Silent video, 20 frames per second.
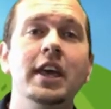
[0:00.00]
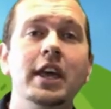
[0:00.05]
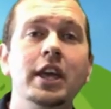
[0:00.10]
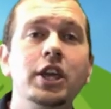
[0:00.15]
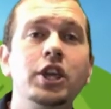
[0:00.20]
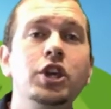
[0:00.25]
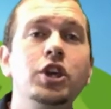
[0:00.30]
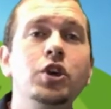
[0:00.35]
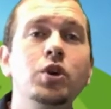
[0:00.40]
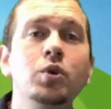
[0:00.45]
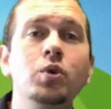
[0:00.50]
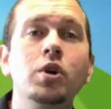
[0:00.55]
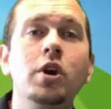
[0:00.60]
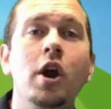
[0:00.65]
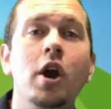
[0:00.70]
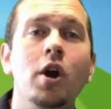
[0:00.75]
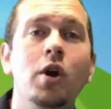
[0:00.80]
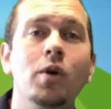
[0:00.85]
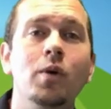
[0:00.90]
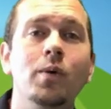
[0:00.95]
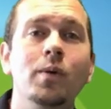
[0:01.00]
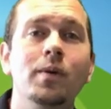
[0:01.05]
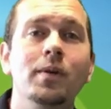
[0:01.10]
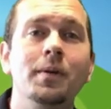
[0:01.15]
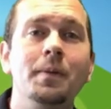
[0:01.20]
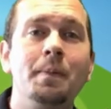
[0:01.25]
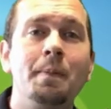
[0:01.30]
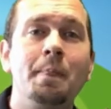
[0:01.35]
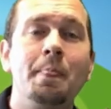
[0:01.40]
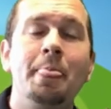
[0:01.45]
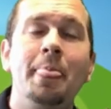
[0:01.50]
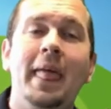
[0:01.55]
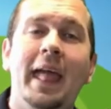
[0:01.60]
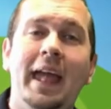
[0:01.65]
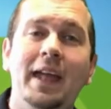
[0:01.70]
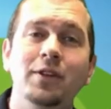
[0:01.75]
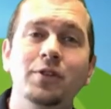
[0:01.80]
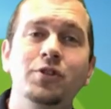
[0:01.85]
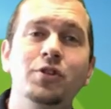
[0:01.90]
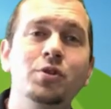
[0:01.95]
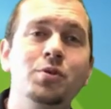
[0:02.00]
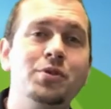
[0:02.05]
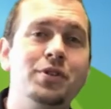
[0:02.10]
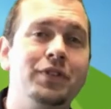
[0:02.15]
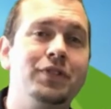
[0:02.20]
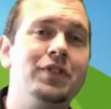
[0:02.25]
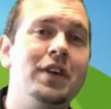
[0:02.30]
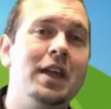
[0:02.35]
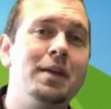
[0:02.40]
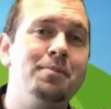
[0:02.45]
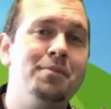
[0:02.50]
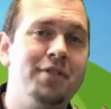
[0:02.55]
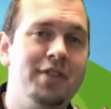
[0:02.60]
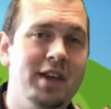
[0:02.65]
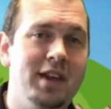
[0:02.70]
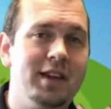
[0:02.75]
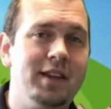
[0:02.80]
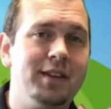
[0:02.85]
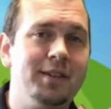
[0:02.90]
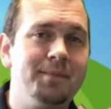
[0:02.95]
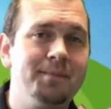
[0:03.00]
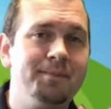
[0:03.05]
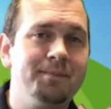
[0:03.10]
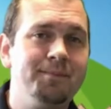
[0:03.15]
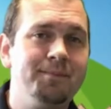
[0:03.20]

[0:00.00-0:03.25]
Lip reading: You go and do the same thing.